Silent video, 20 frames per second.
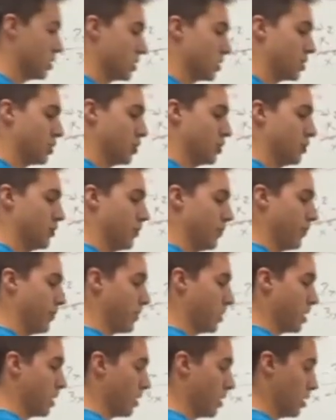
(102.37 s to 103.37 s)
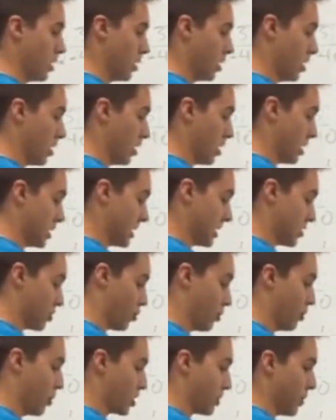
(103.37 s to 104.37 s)
to, since
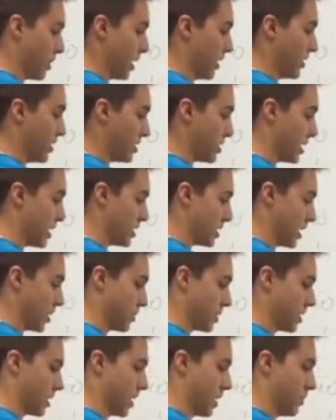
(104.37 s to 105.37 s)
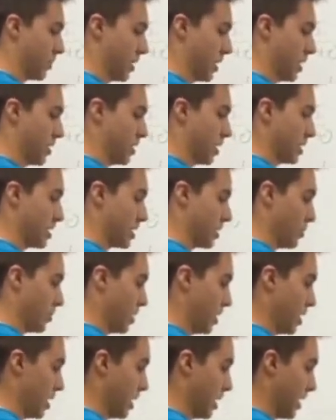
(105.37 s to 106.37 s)
we multiply this side times the denominator, it's going to
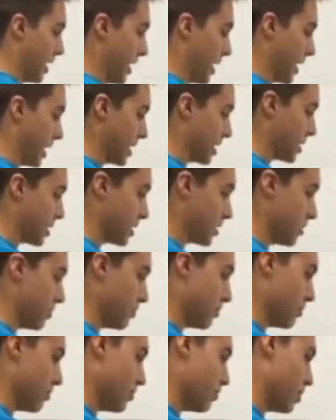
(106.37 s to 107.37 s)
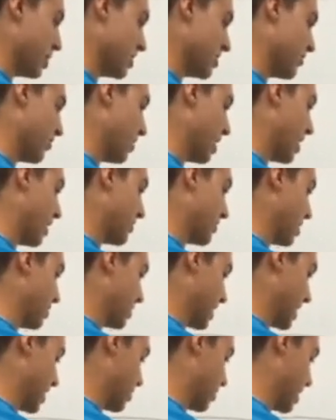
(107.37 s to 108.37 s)
be x plus 5
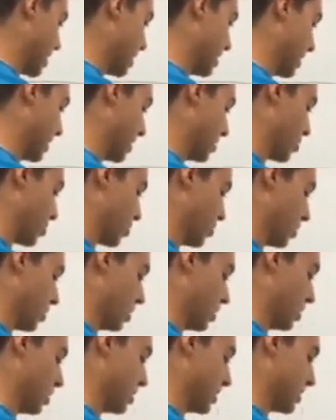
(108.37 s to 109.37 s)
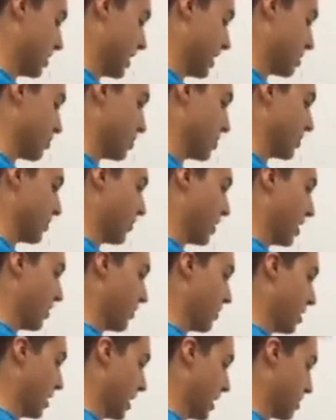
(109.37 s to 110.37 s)
times x minus 8. So this x plus 5
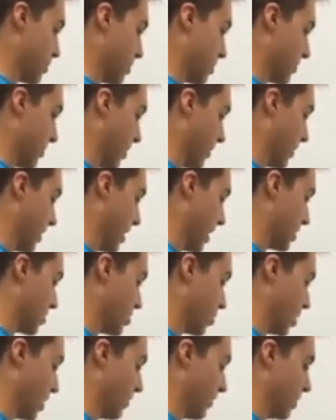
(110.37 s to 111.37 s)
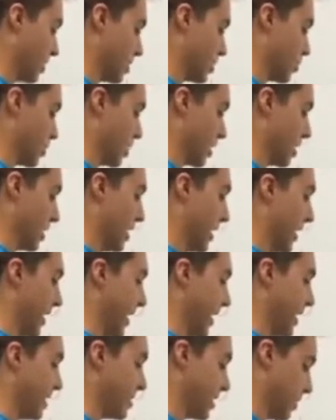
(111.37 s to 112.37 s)
and x plus 5 cancel, leaving us with
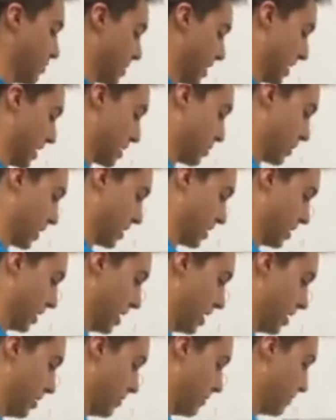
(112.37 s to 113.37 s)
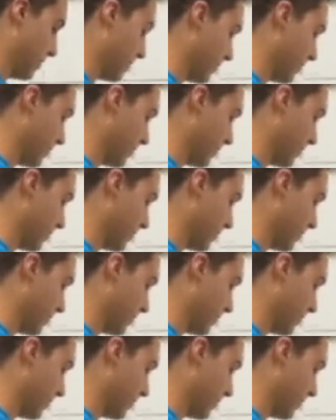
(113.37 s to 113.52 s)
a times x minus 8.